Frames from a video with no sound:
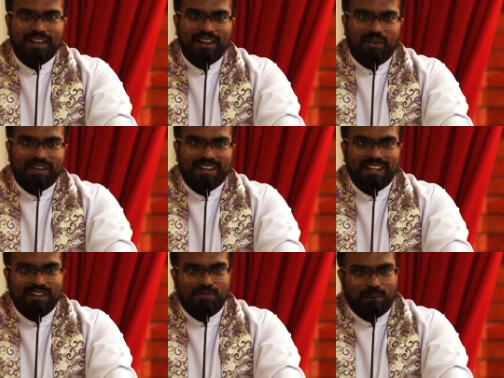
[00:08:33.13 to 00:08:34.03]
in our
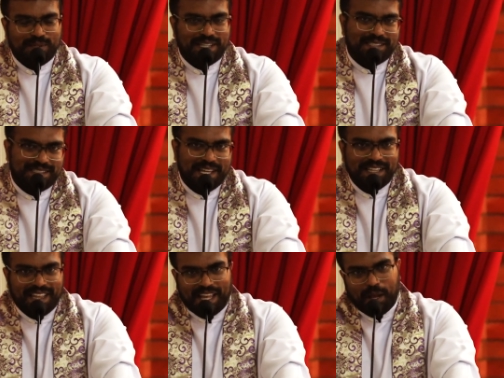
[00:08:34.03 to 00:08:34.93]
creative process,
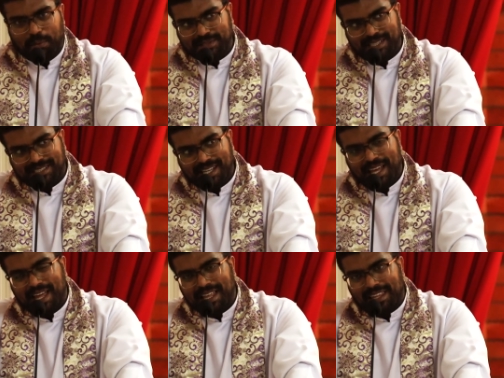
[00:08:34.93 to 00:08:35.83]
thinking process,
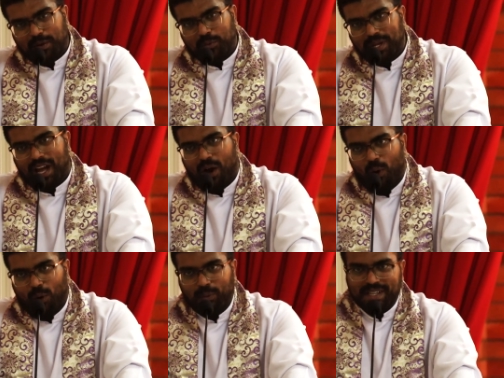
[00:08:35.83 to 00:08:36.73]
that we are
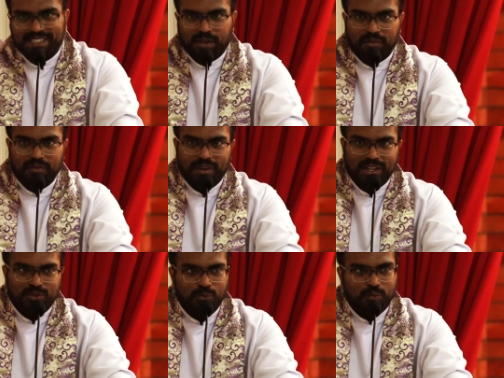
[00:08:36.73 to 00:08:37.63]
always
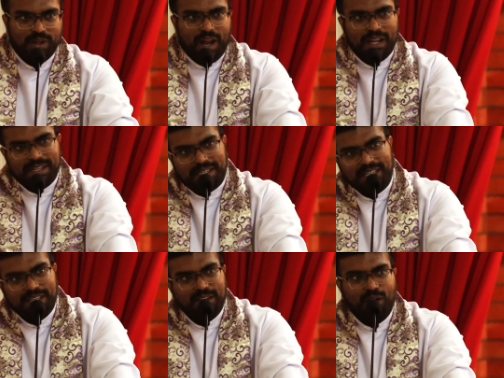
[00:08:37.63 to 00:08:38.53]
into
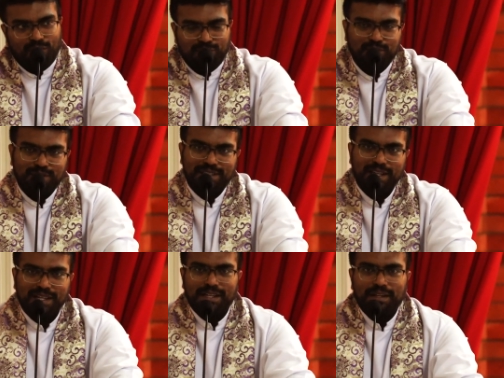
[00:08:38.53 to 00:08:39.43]
variety of food.
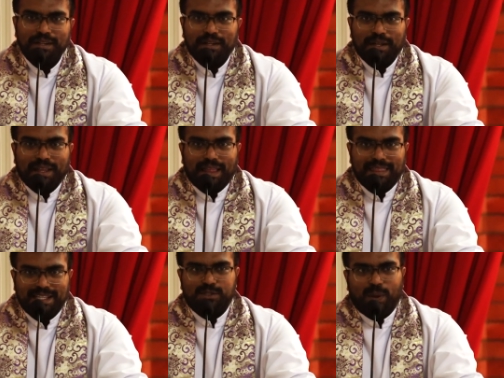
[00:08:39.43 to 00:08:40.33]

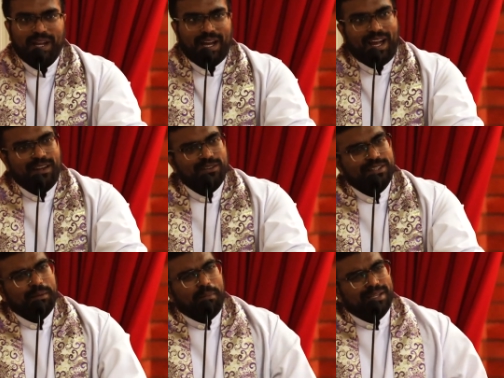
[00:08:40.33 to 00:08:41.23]
That's why I
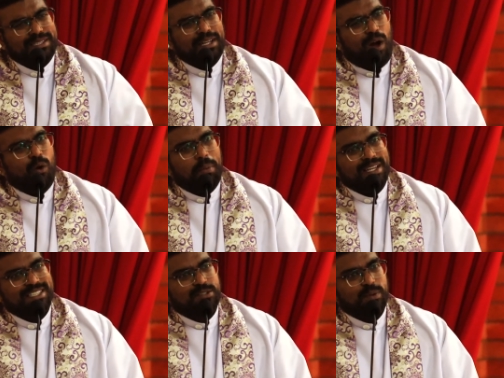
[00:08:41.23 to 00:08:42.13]
imagine how
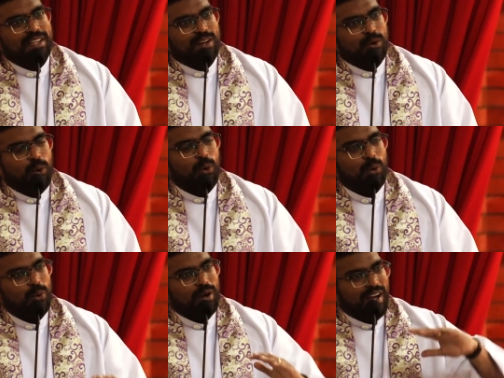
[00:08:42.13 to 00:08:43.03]
Malaysians, when they
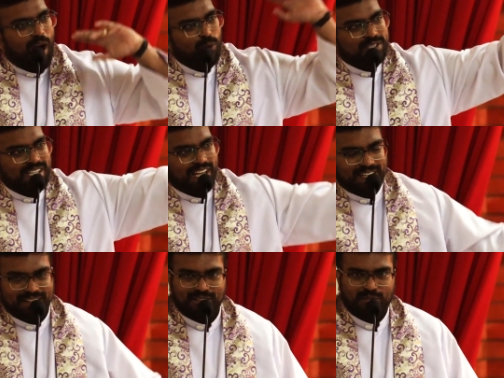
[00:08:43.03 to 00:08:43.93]
go
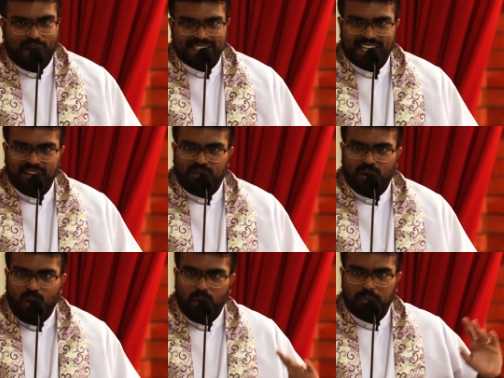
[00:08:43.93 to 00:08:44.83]
outside and stay
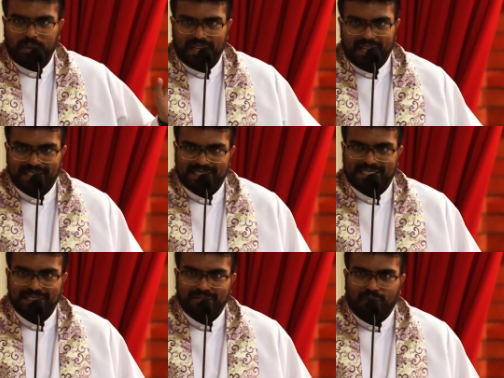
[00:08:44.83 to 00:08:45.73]
for long
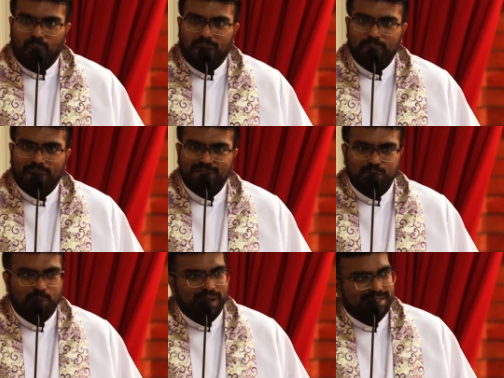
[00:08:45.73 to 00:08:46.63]
periods, for one month,
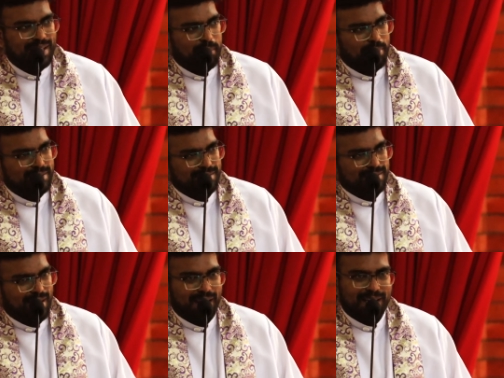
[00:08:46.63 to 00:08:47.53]
two months, like
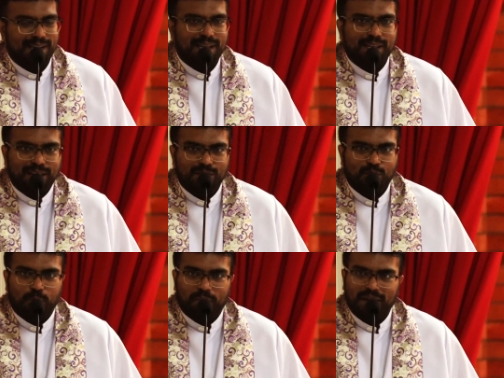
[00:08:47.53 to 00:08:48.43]
places like in
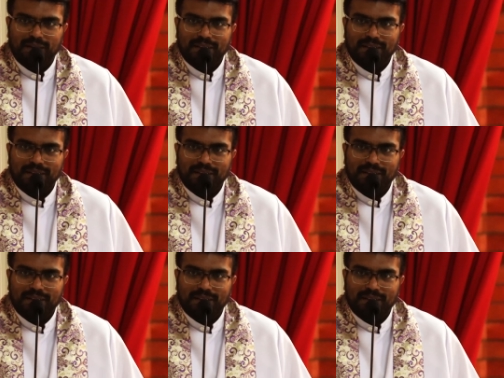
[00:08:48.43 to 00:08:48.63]
Europe,